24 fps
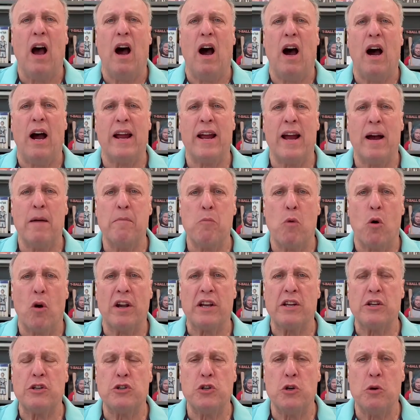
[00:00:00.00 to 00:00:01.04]
Hi, I'm
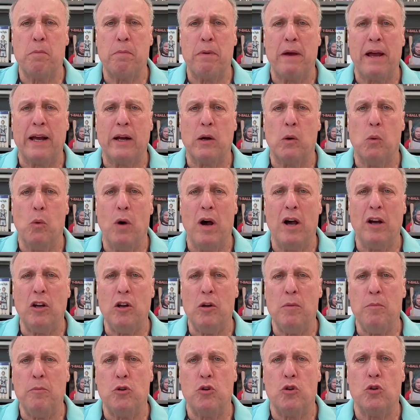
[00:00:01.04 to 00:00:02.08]
Marty Schupak.
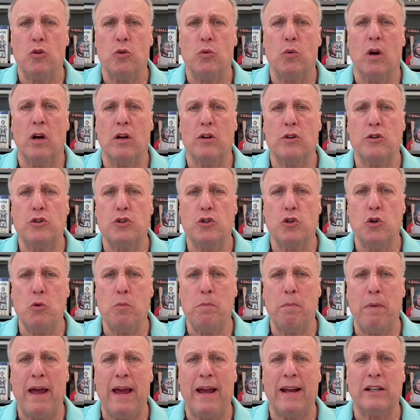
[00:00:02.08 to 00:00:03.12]
Welcome to
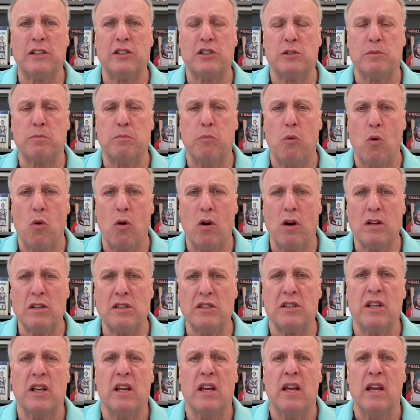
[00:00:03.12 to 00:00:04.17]
Schupak
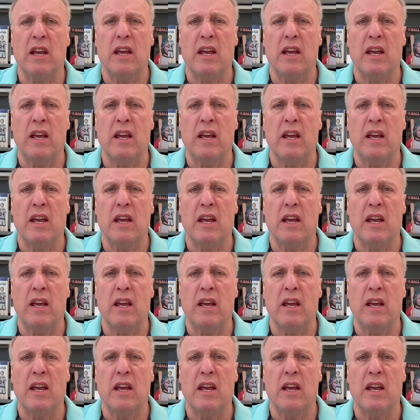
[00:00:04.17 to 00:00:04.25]
Sports,